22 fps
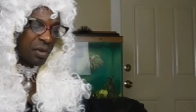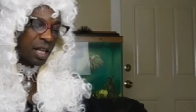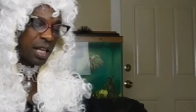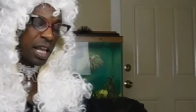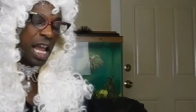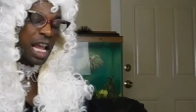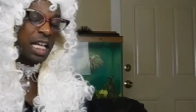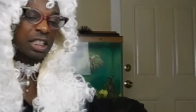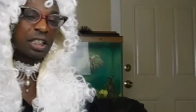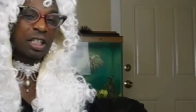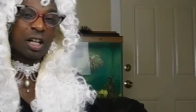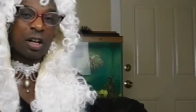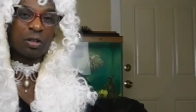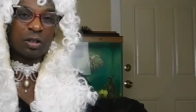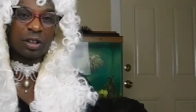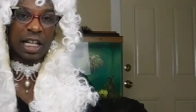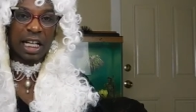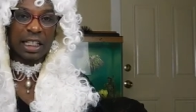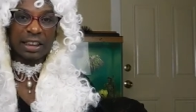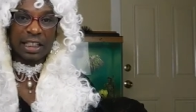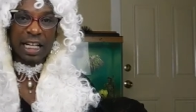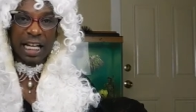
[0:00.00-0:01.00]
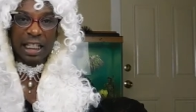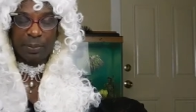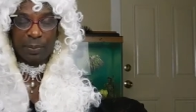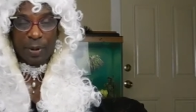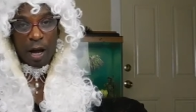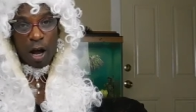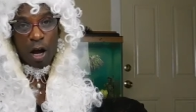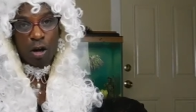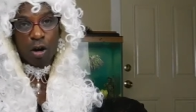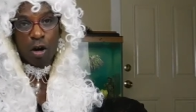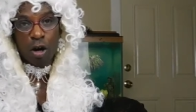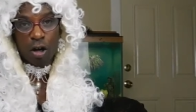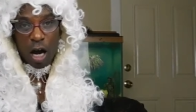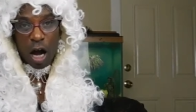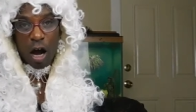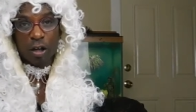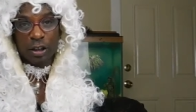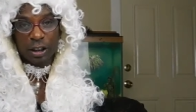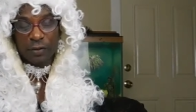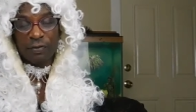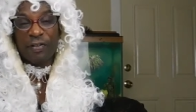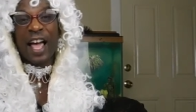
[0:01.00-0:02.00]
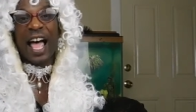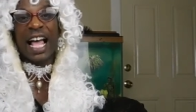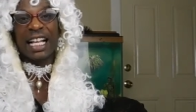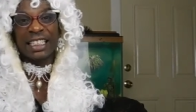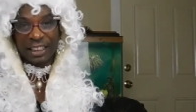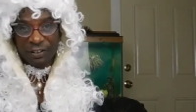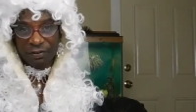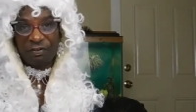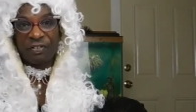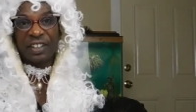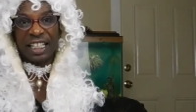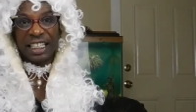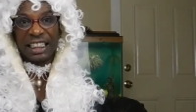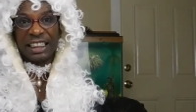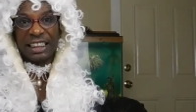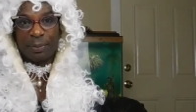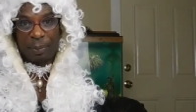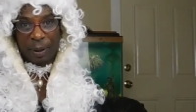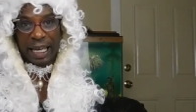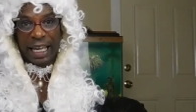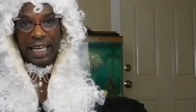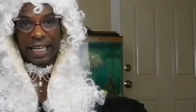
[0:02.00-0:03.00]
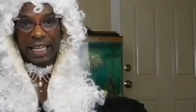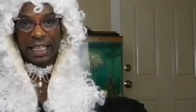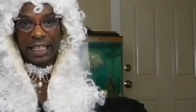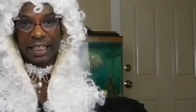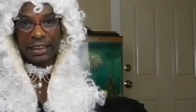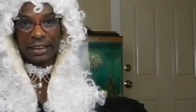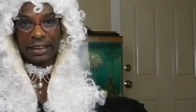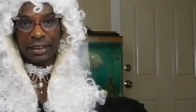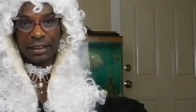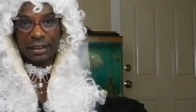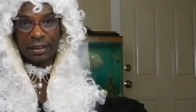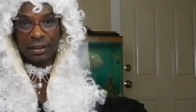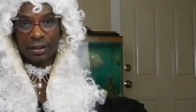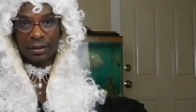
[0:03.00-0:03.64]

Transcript: Case closed, next case. Palco calls a fine and fees, Pigs.